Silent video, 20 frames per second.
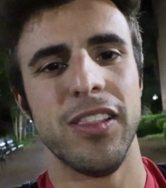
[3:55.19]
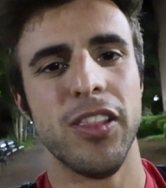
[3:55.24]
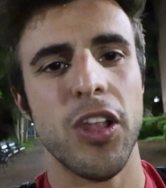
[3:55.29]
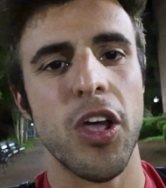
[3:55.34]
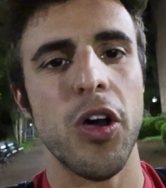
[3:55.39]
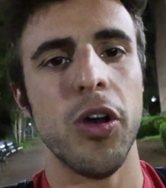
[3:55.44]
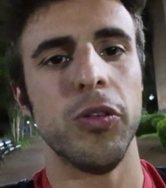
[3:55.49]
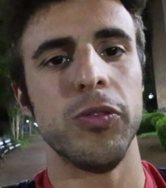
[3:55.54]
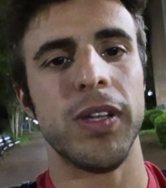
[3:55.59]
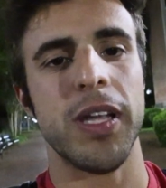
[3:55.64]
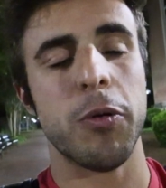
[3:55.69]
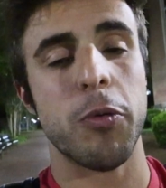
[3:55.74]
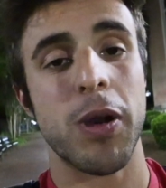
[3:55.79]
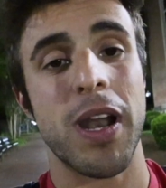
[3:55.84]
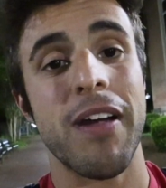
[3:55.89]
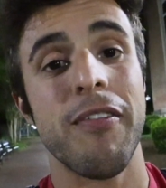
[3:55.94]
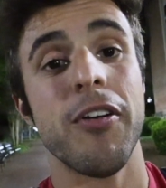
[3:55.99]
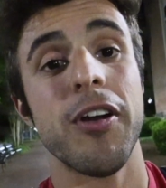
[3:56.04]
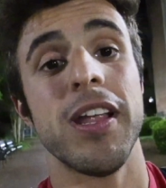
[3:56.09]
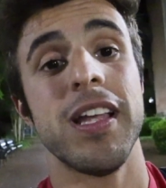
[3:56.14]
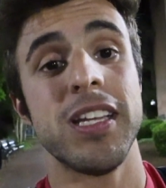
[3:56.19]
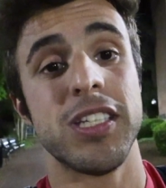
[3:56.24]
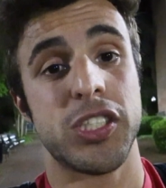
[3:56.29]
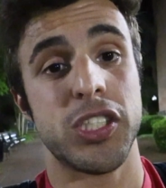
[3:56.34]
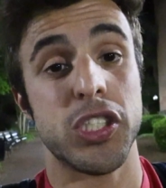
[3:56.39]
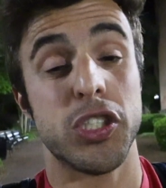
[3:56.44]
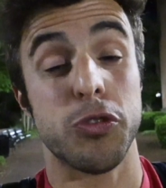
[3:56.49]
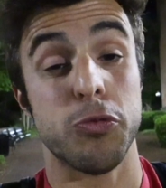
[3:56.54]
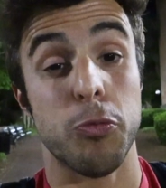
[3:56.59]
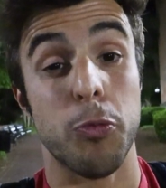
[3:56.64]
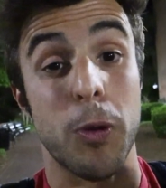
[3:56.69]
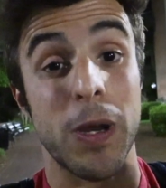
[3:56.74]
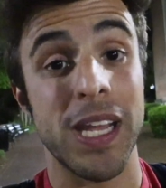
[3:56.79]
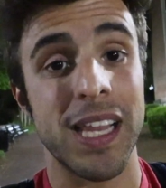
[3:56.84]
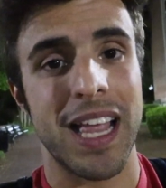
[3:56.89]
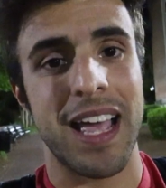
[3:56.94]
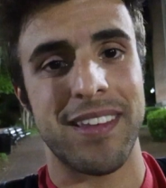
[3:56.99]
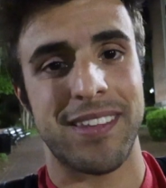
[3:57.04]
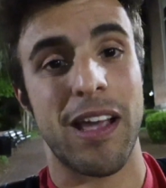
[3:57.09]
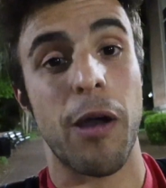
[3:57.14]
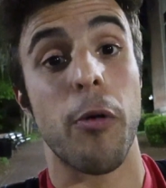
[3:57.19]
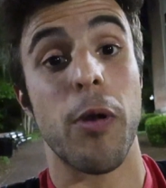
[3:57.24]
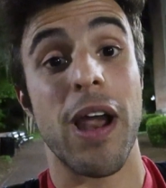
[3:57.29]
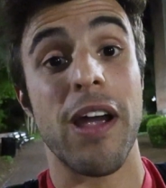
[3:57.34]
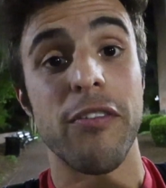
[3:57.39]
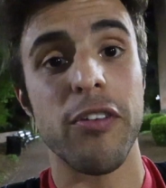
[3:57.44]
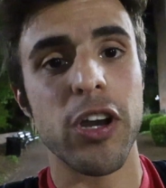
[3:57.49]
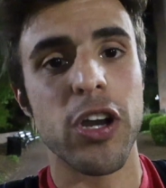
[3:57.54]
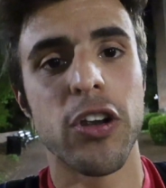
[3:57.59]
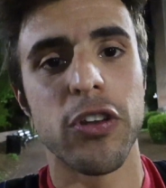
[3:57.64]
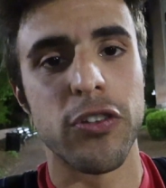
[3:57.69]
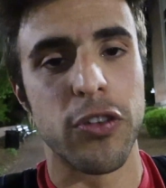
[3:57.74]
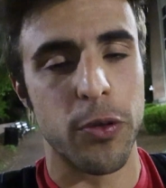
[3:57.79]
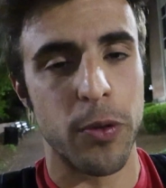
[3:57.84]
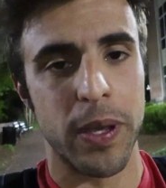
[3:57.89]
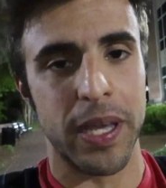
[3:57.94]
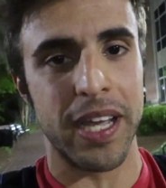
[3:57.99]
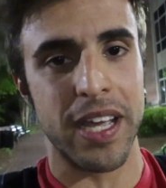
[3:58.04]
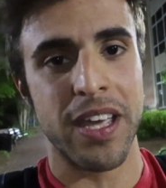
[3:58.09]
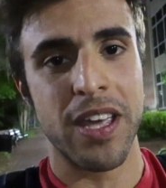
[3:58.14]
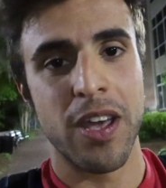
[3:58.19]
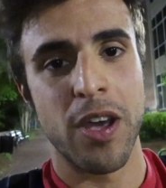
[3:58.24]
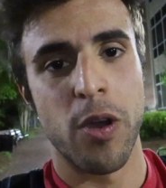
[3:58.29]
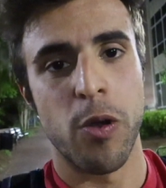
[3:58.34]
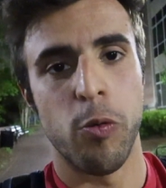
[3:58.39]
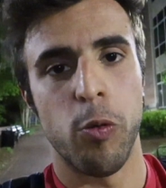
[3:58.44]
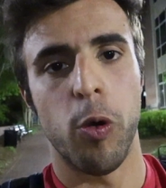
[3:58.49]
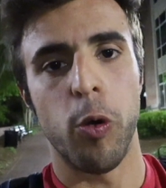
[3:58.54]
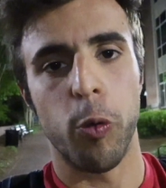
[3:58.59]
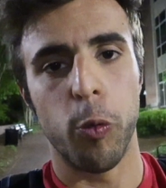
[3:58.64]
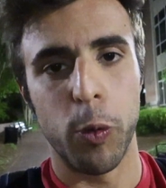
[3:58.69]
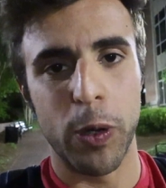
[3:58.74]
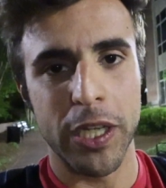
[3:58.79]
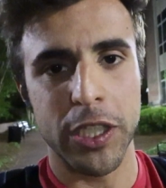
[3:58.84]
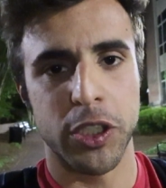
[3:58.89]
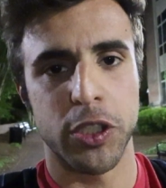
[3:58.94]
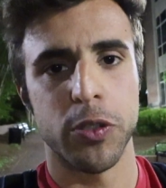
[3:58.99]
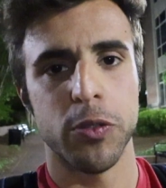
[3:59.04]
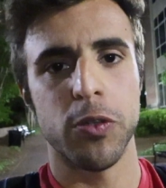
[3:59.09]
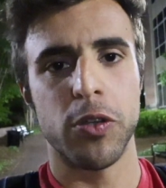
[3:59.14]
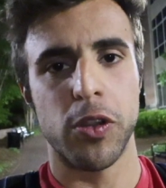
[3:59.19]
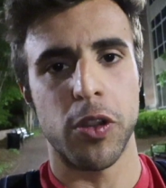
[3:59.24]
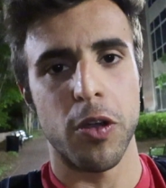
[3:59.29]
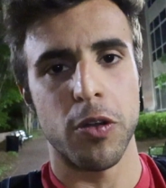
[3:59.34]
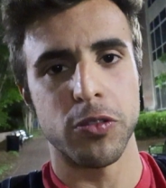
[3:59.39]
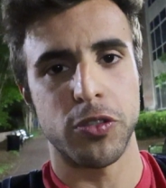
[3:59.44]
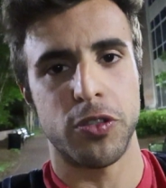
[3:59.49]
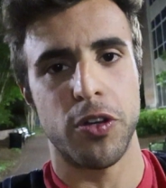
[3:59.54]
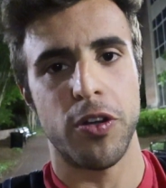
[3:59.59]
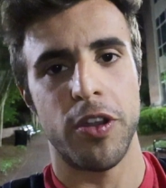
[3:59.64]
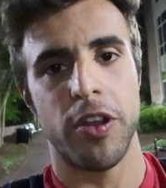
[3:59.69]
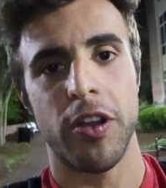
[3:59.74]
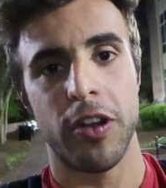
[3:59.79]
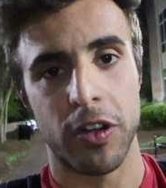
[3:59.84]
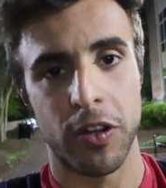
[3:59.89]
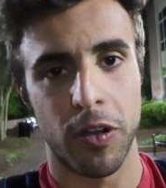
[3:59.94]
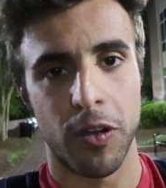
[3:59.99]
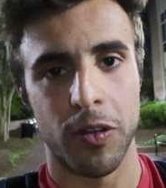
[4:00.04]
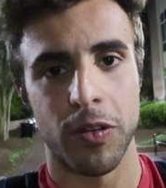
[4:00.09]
lonely, whatever it is, just realize that whatever you're doing will reach you closer to your goals